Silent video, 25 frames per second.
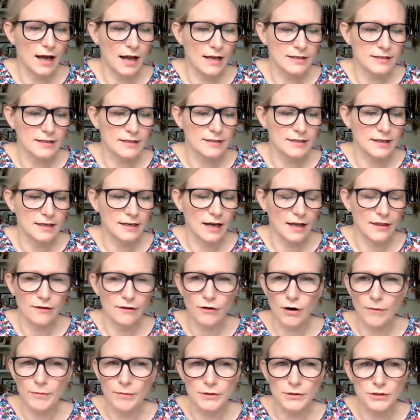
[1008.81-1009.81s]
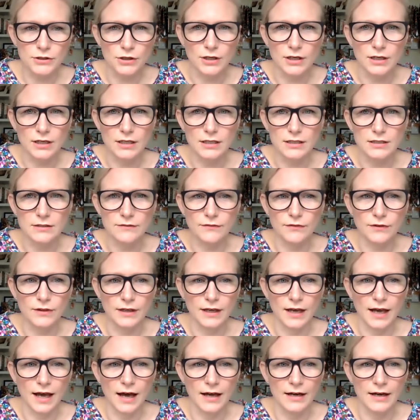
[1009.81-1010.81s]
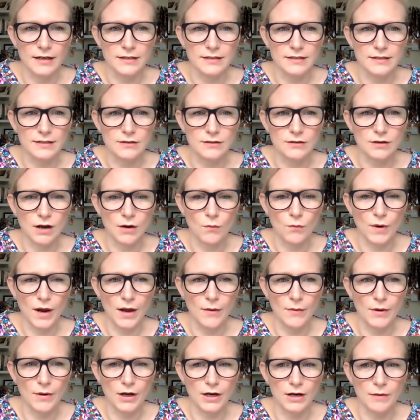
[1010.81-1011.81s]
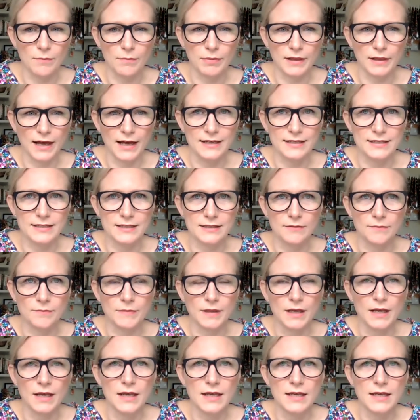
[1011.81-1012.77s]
as I said, other opportunities for the artists and where we're going to place them.